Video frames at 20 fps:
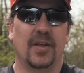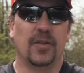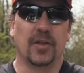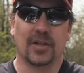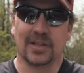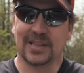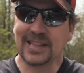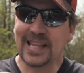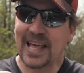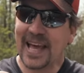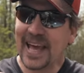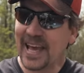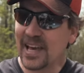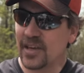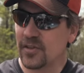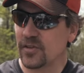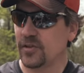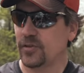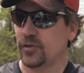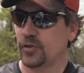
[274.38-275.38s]
The
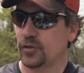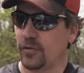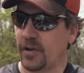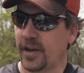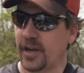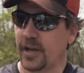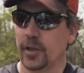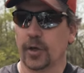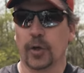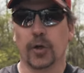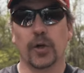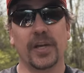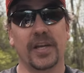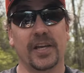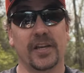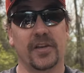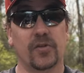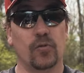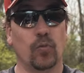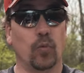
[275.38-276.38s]
last trailer
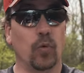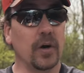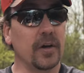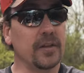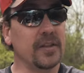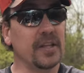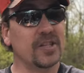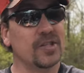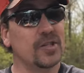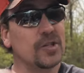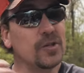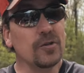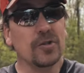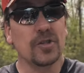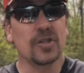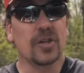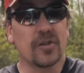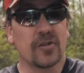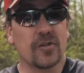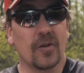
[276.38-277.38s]
is one that you
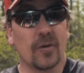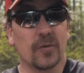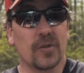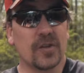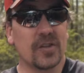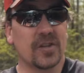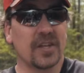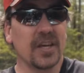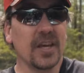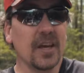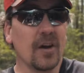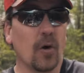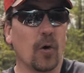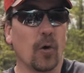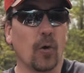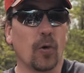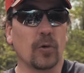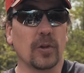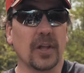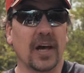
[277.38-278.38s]
just don't see a
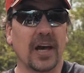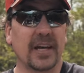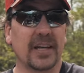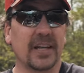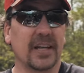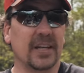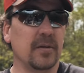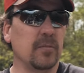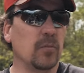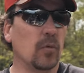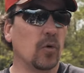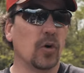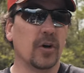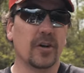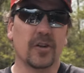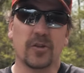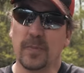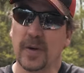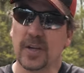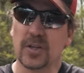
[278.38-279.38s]
whole lot anymore,
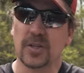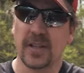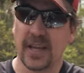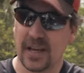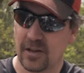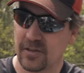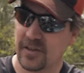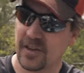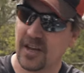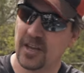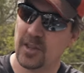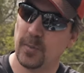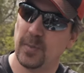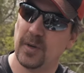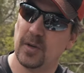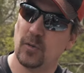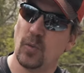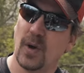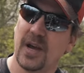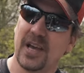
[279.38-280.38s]
especially outside the
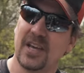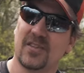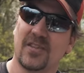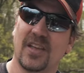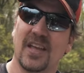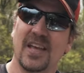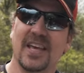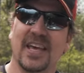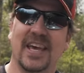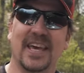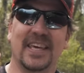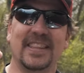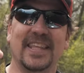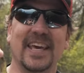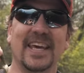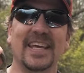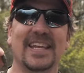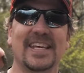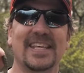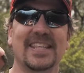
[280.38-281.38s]
Midwest, and
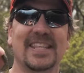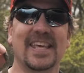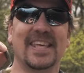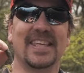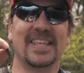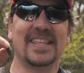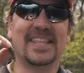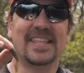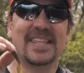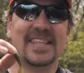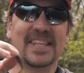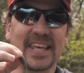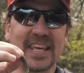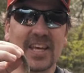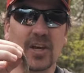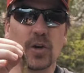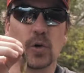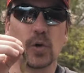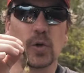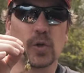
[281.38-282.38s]
that is a
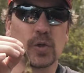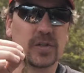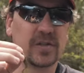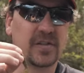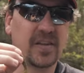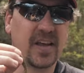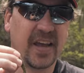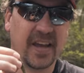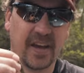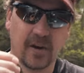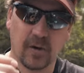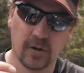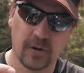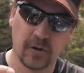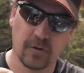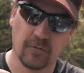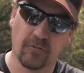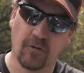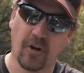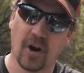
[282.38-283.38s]
single tail
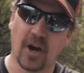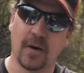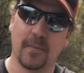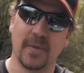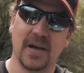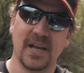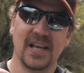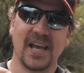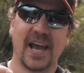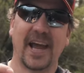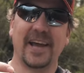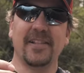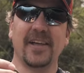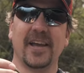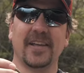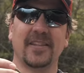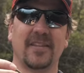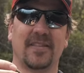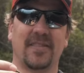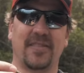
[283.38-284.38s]
grub. I
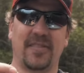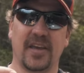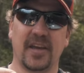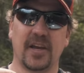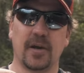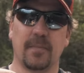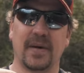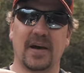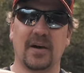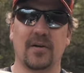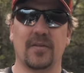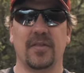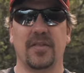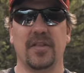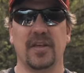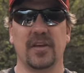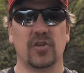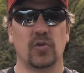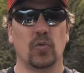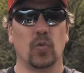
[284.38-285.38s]
like to think about
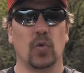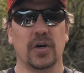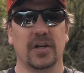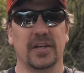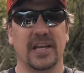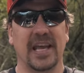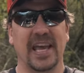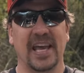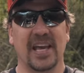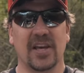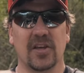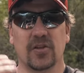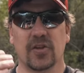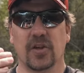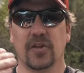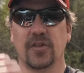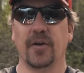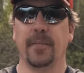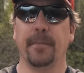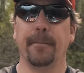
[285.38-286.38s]
this one as
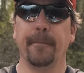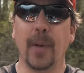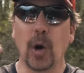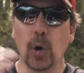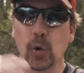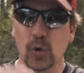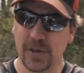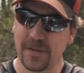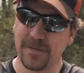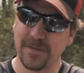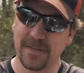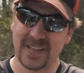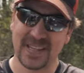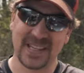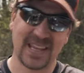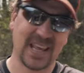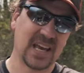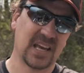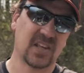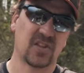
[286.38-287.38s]
the most
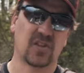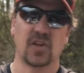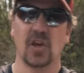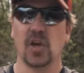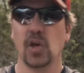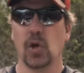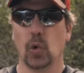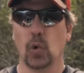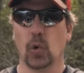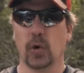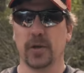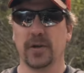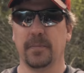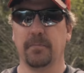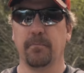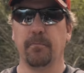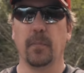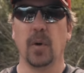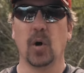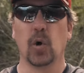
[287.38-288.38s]
finesse or the
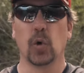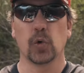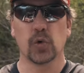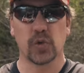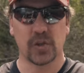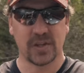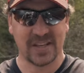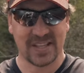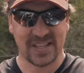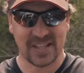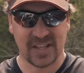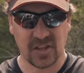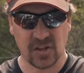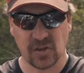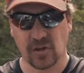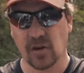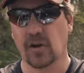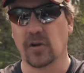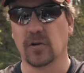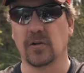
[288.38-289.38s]
most
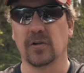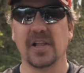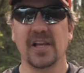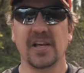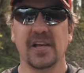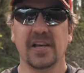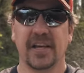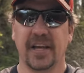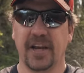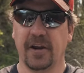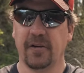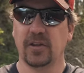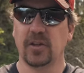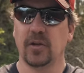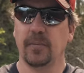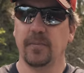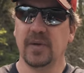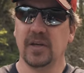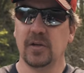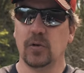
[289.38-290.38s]
subtle. Here in
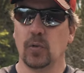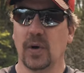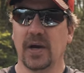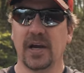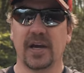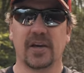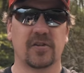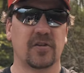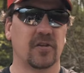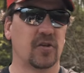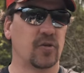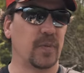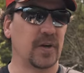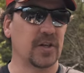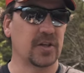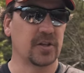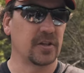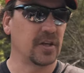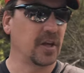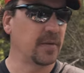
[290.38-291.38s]
the Midwest,
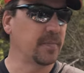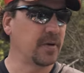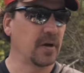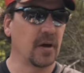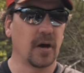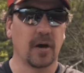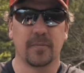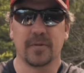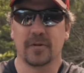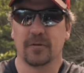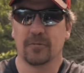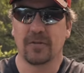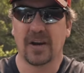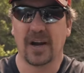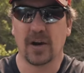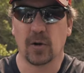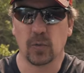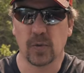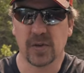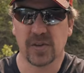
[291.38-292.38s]
especially up and
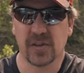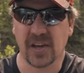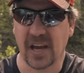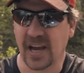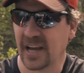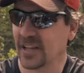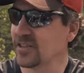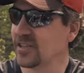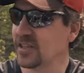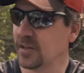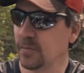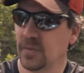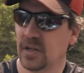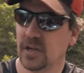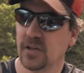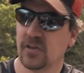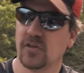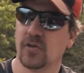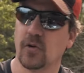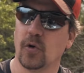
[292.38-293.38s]
around Wisconsin and
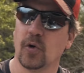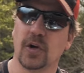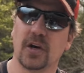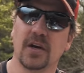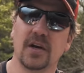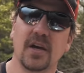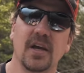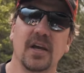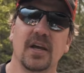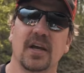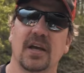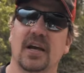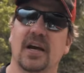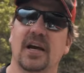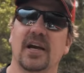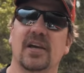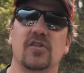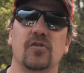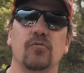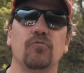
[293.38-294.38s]
Minnesota,
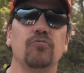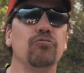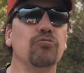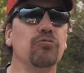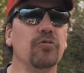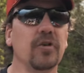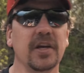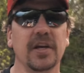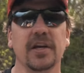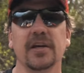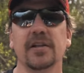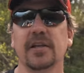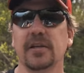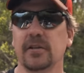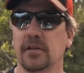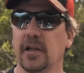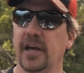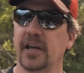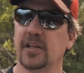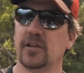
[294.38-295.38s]
guys really
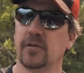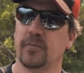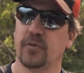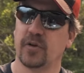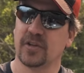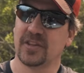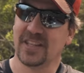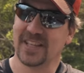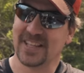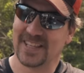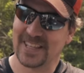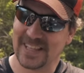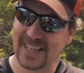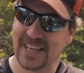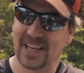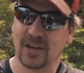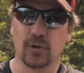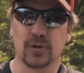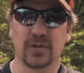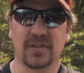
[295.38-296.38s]
like to put the
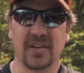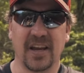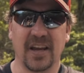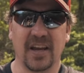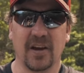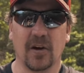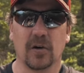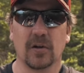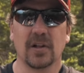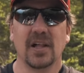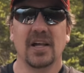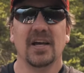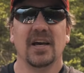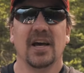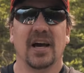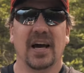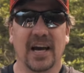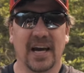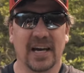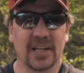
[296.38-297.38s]
single tail
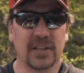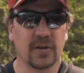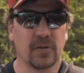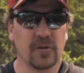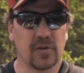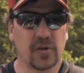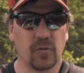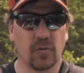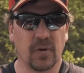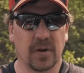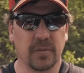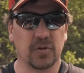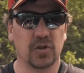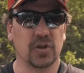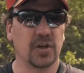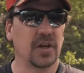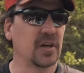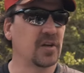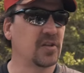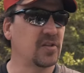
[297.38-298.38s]
on their swim
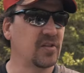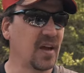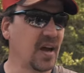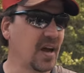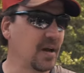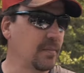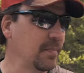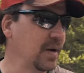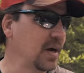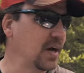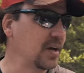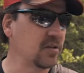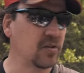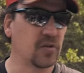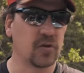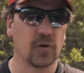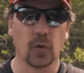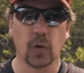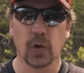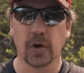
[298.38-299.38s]
jigs. Tom
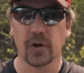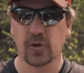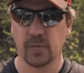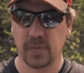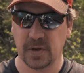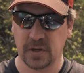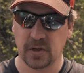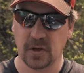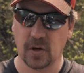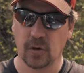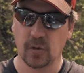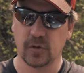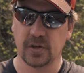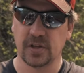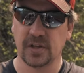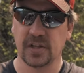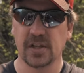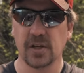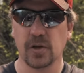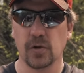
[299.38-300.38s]
Monsieur has been known
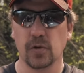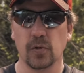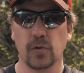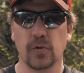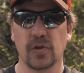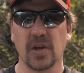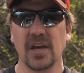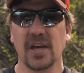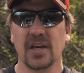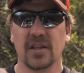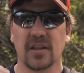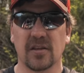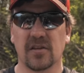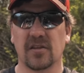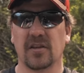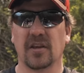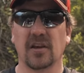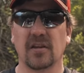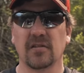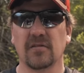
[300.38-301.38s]
to use the
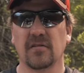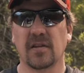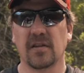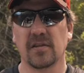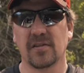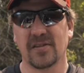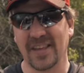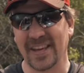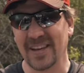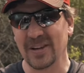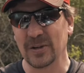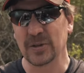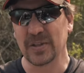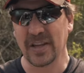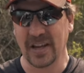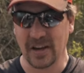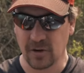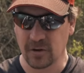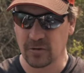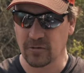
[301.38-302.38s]
single
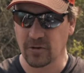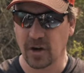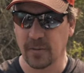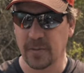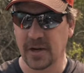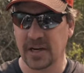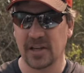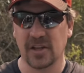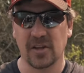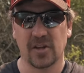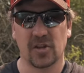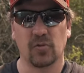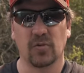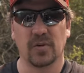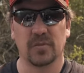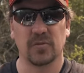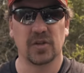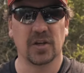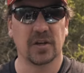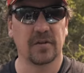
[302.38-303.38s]
tail grub on his
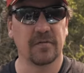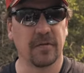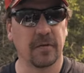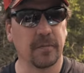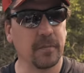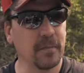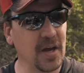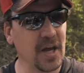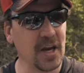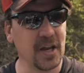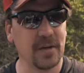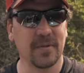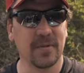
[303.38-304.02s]
swim jig for many,